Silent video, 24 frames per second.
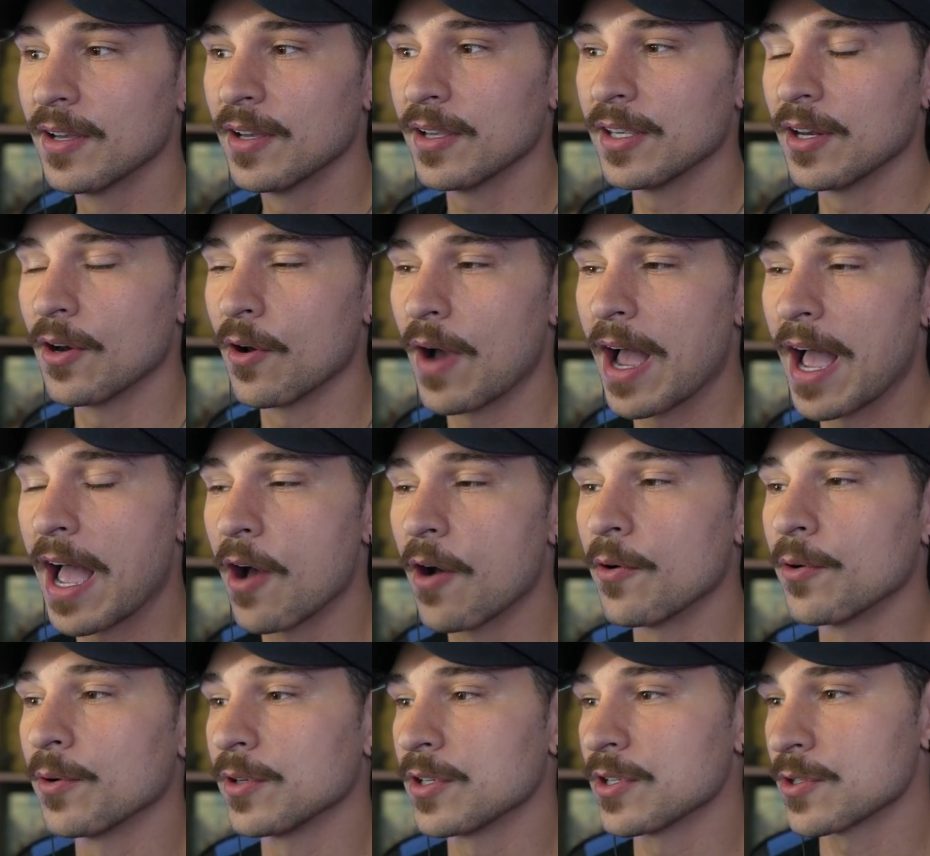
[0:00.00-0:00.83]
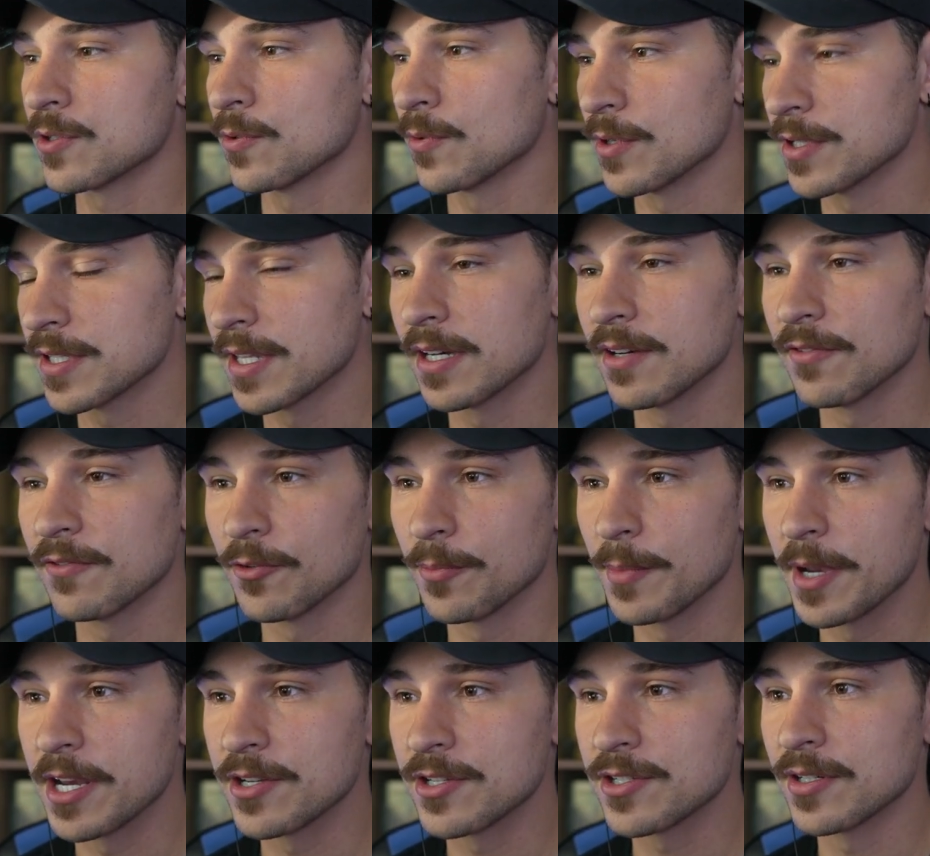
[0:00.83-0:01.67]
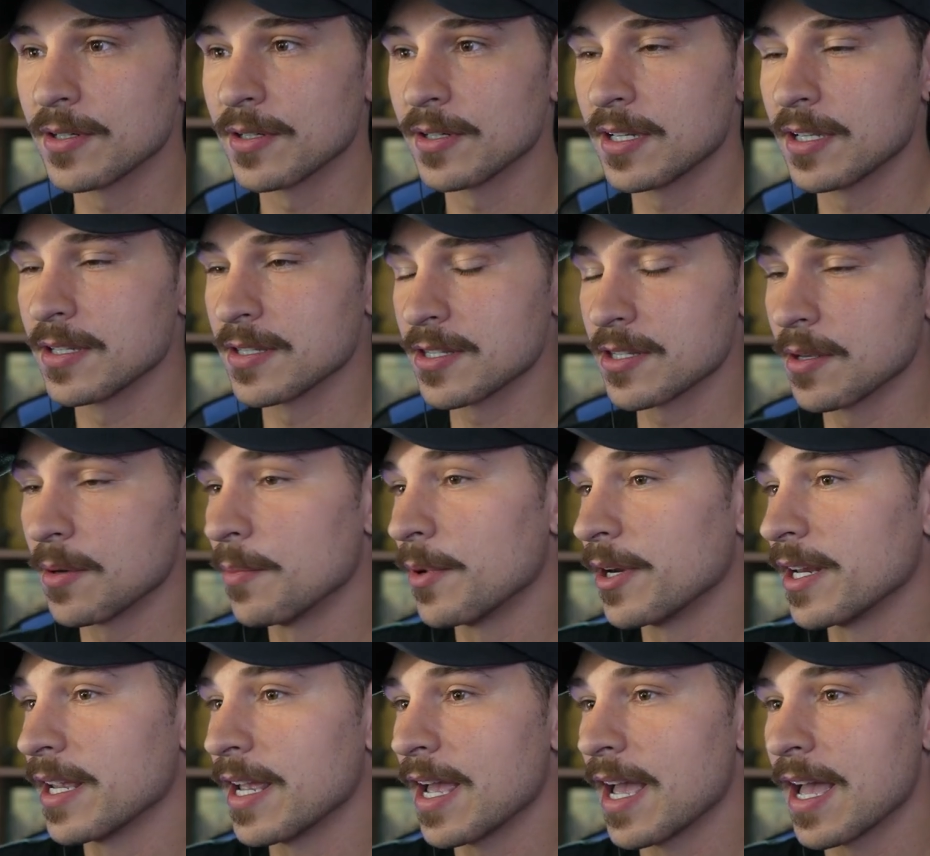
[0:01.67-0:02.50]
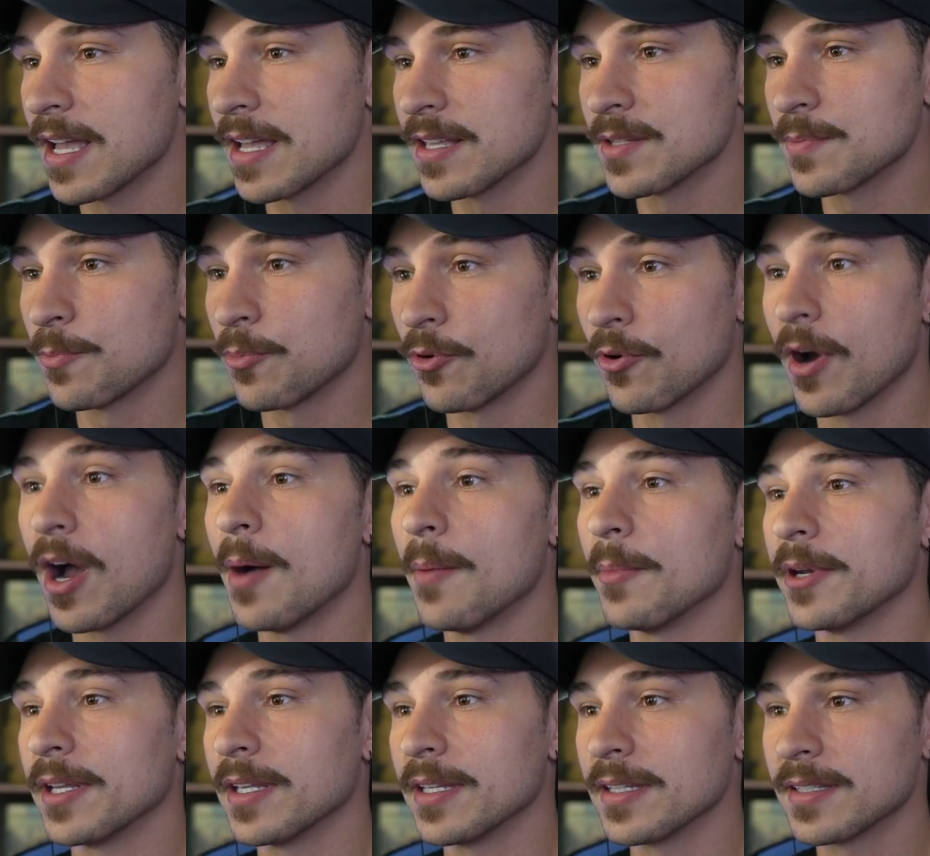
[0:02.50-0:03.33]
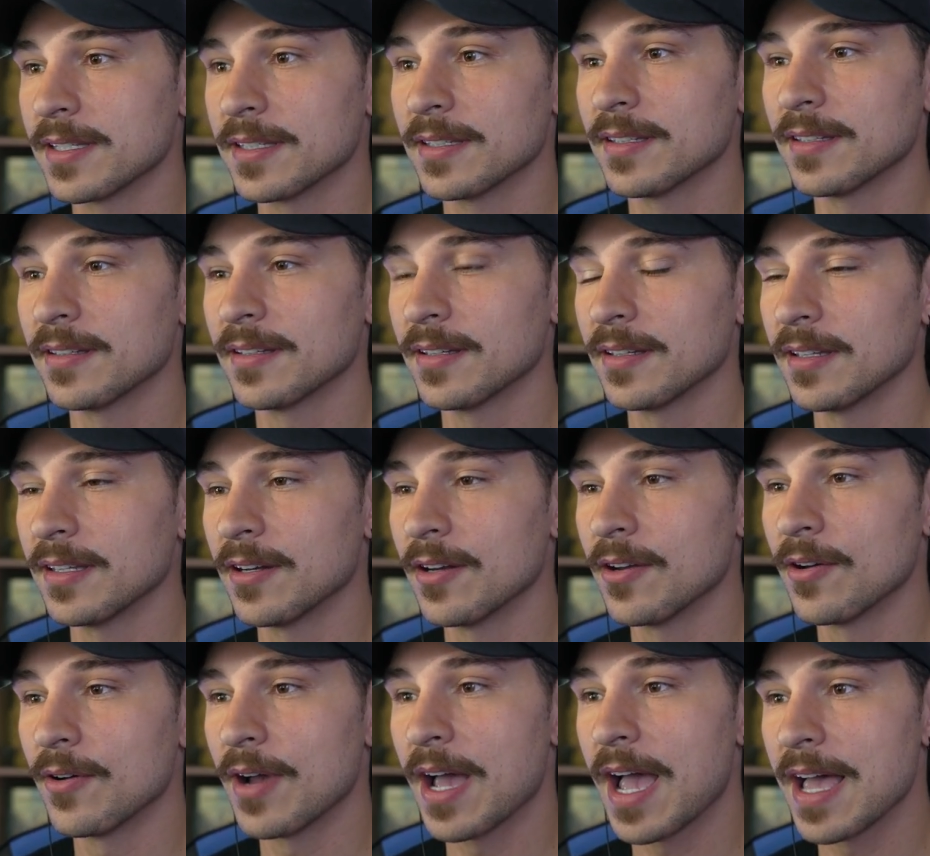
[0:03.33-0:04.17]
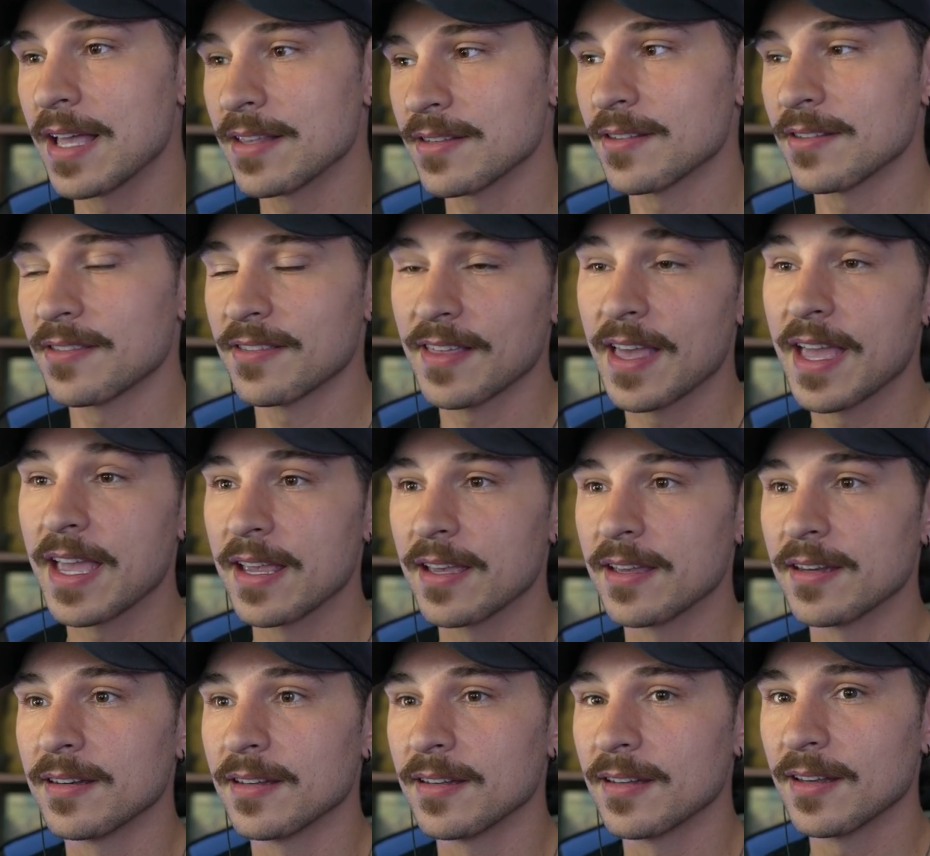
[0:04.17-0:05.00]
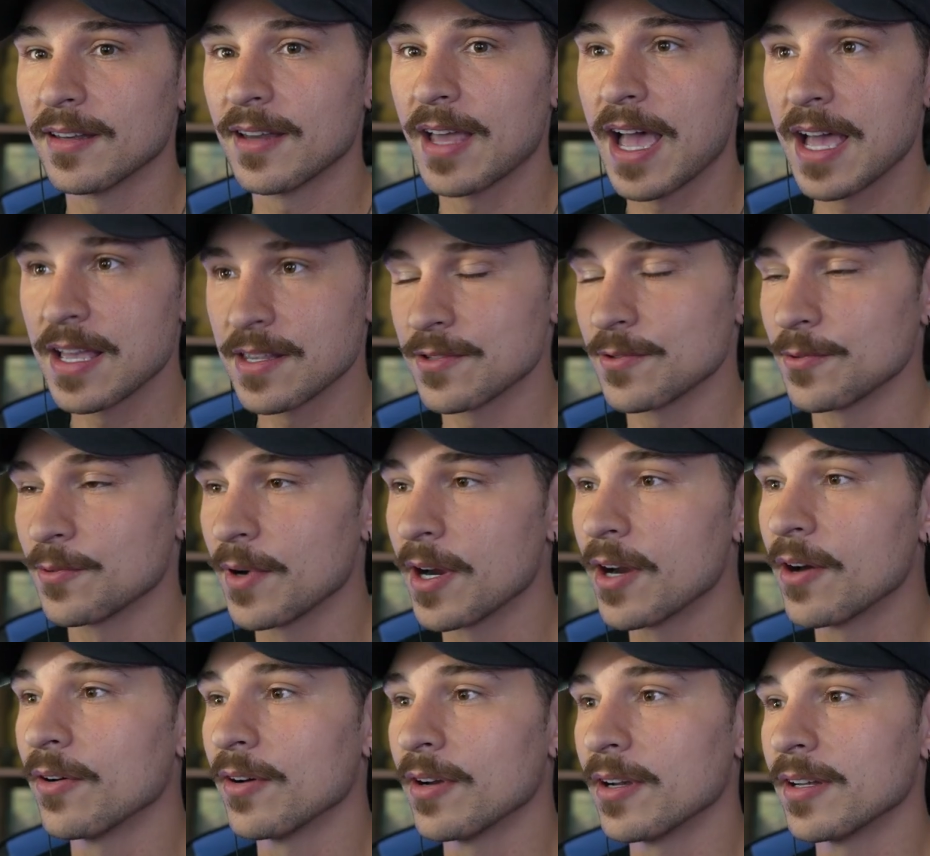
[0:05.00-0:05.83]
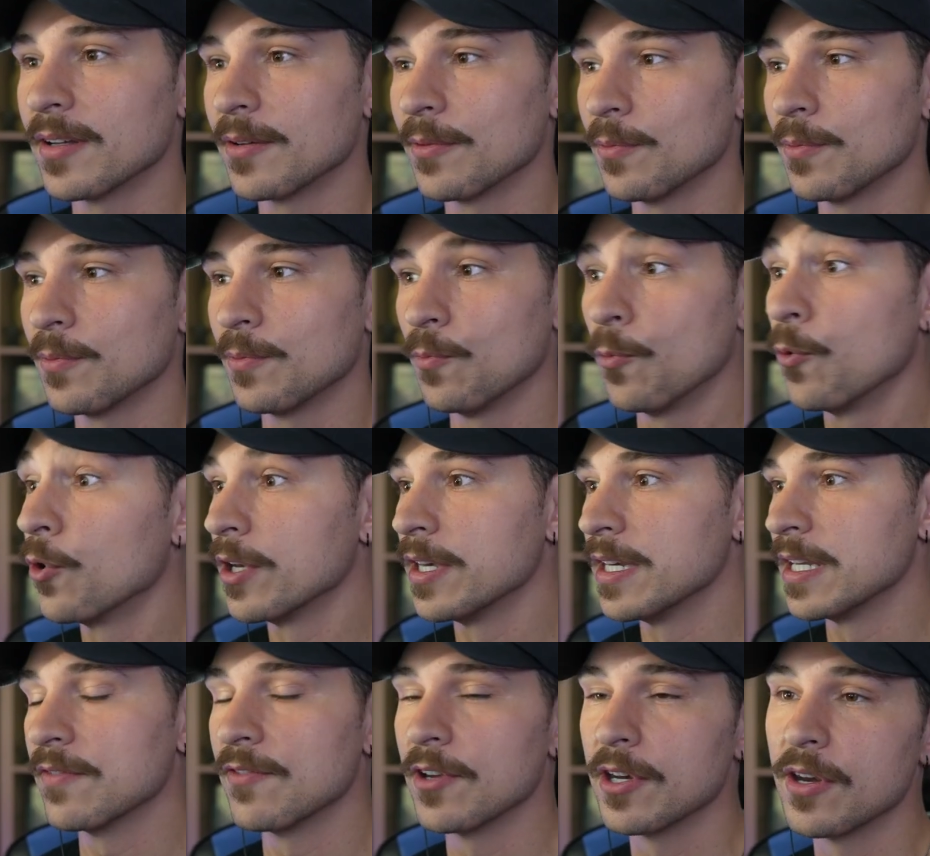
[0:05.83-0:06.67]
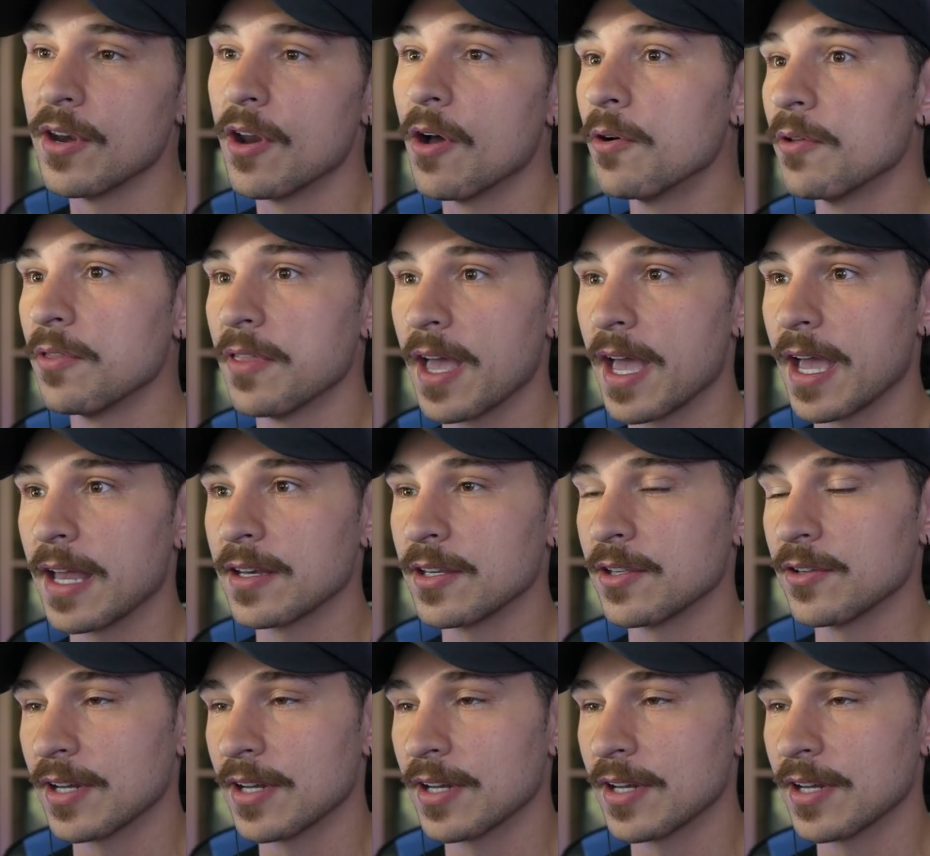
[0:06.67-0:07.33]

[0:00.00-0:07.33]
you know, how to source that information, because somebody as prominent, you know, as a Thayan, as Aeraera, wouldn't even know that.